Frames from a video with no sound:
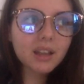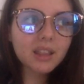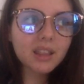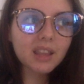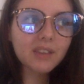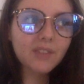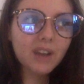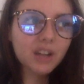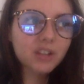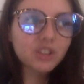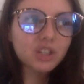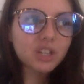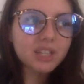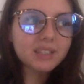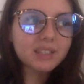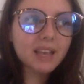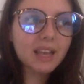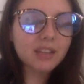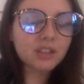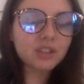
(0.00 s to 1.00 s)
they've actually
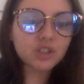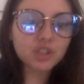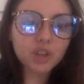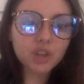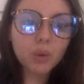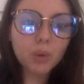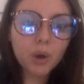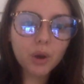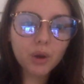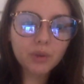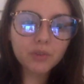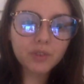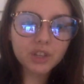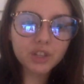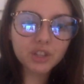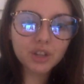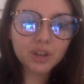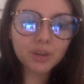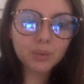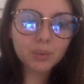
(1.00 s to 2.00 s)
said Soho
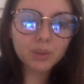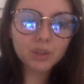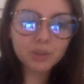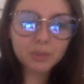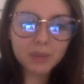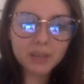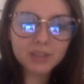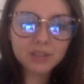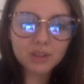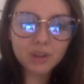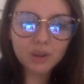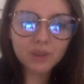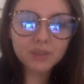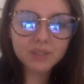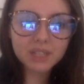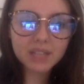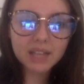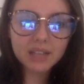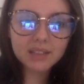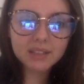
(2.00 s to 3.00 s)
Vision, which makes a lot of
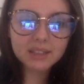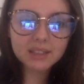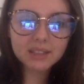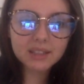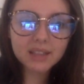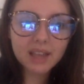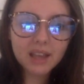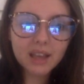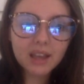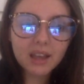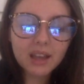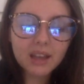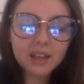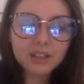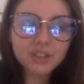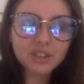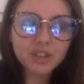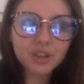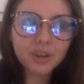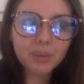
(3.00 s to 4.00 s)
sense.
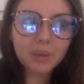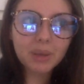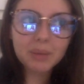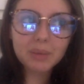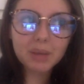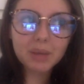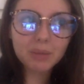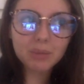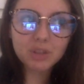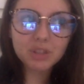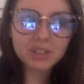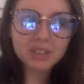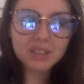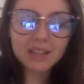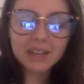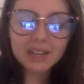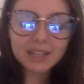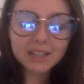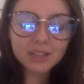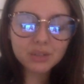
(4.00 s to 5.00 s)
So maybe I'm just
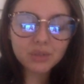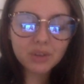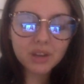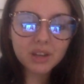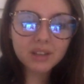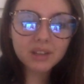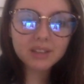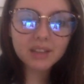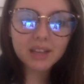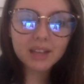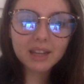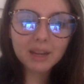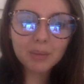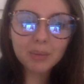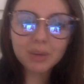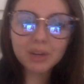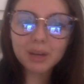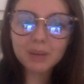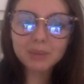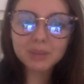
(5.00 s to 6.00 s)
illiterate and I
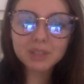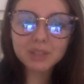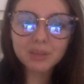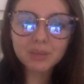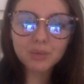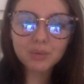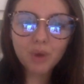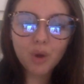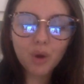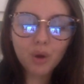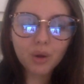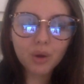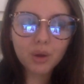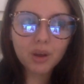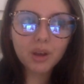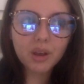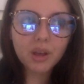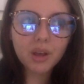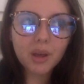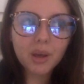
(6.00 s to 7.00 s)
pronounced it wrong,
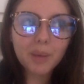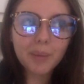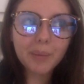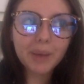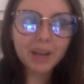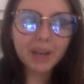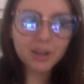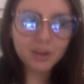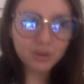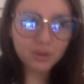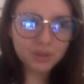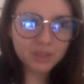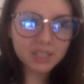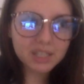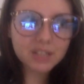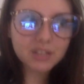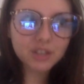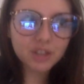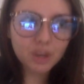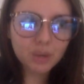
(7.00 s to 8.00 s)
but I called it
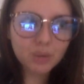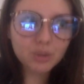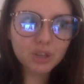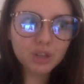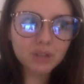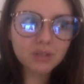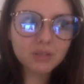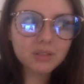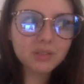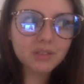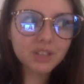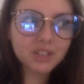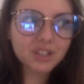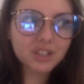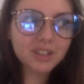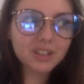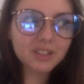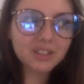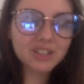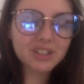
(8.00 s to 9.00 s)
SOJOS
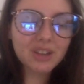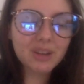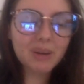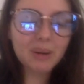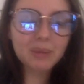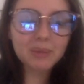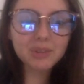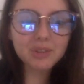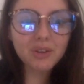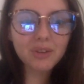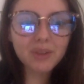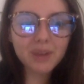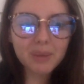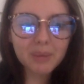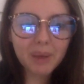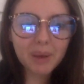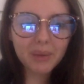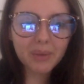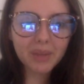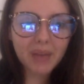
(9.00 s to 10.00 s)
Vision. So I'm sorry
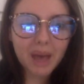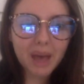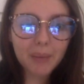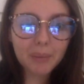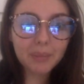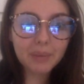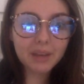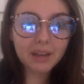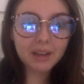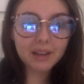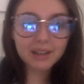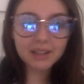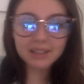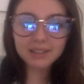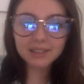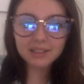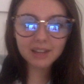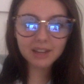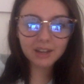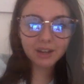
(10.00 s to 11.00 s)
about that, but at
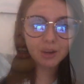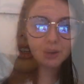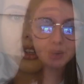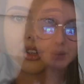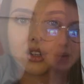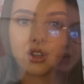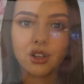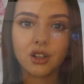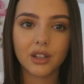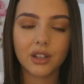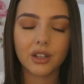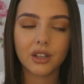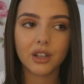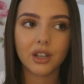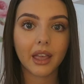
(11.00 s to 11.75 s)
least I know now.